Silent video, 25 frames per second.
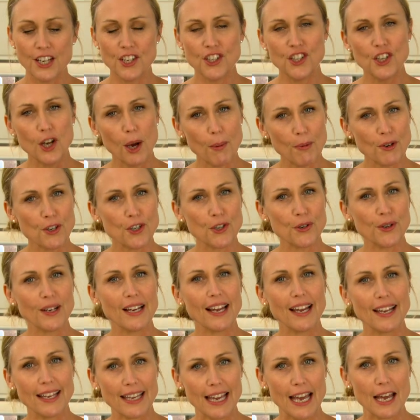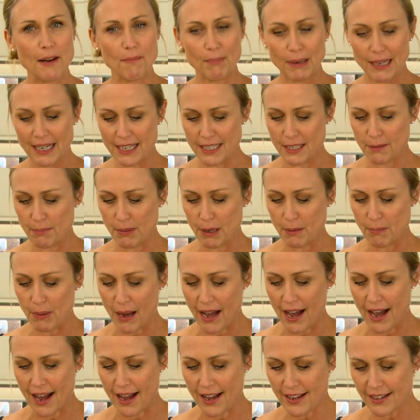Geometry, again, plays a big
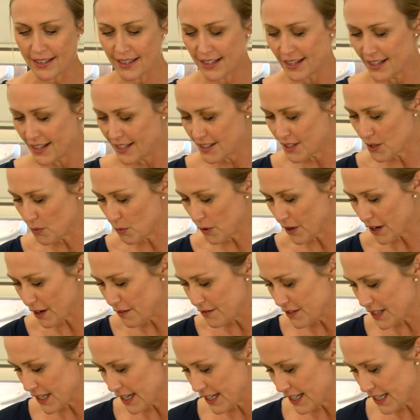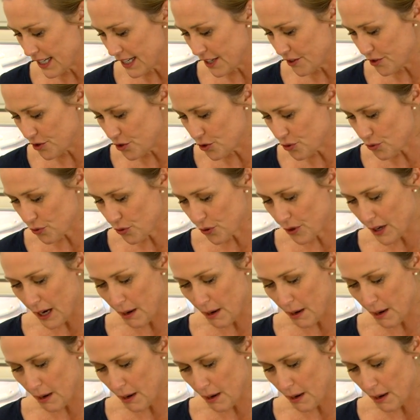part. So what I've done here is drawn